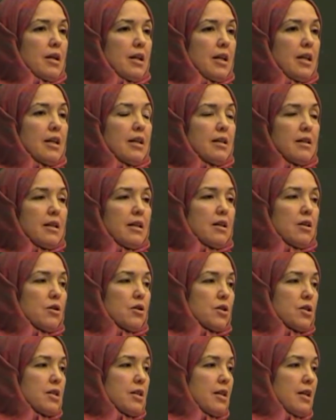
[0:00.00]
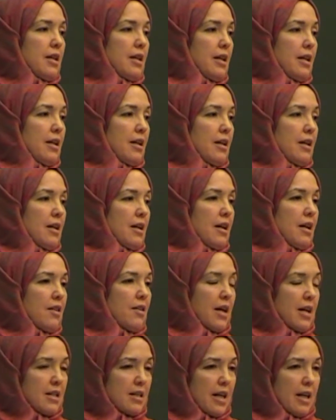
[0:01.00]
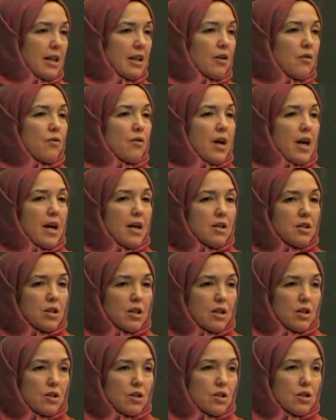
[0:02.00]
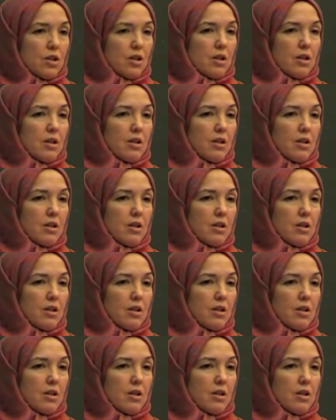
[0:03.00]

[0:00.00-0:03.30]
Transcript: in the inner city that take advantage